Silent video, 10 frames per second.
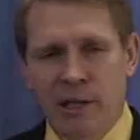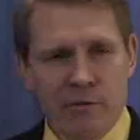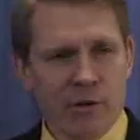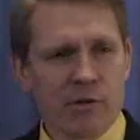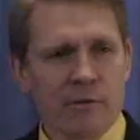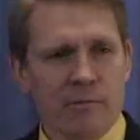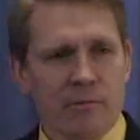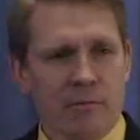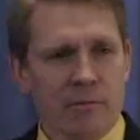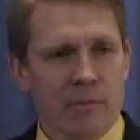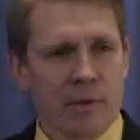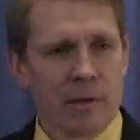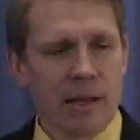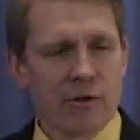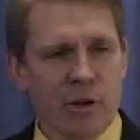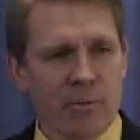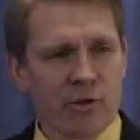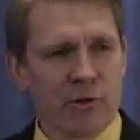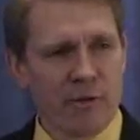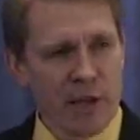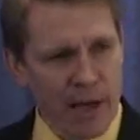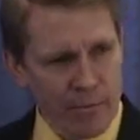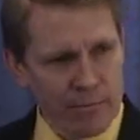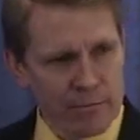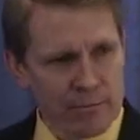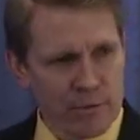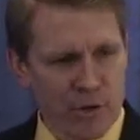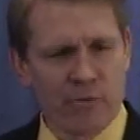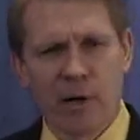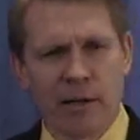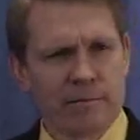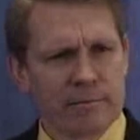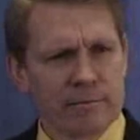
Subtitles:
in that verse? Thou shalt preserve them. Preserve what?